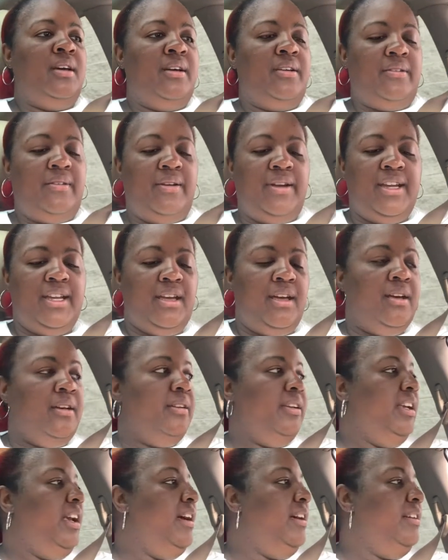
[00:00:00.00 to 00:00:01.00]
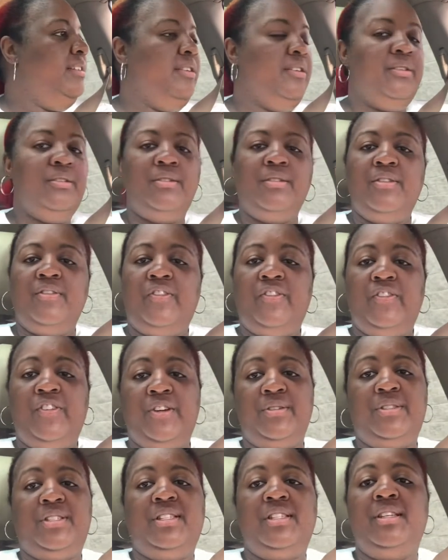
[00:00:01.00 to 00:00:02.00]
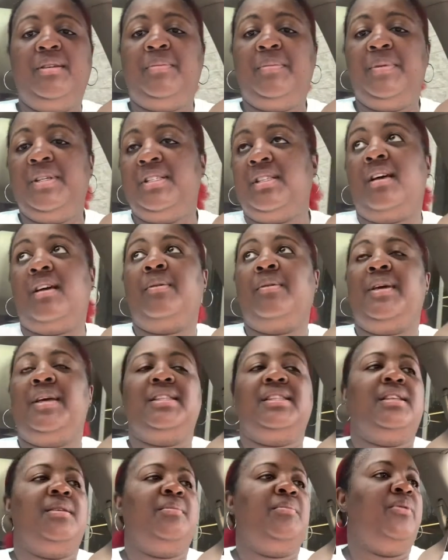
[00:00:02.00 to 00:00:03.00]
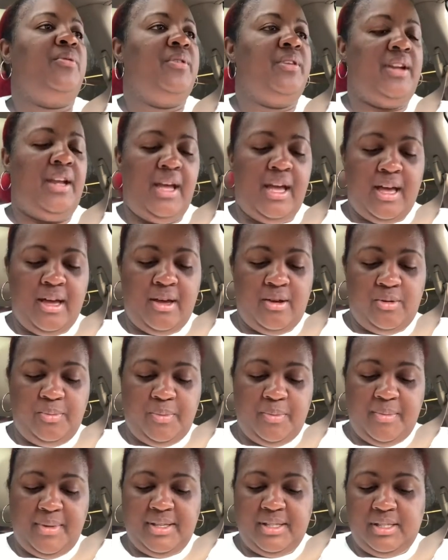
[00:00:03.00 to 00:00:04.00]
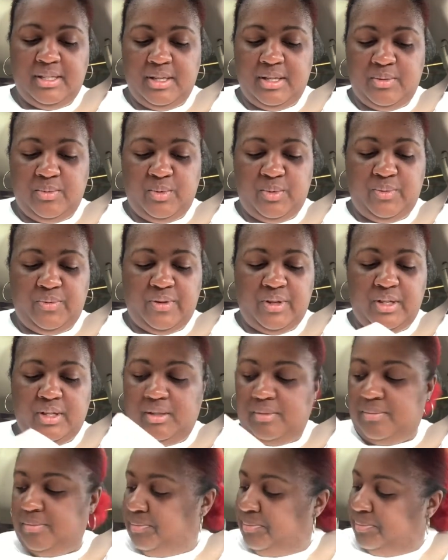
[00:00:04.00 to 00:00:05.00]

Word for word: all right y'all y'all know the first sip is always important i opened my sunroof up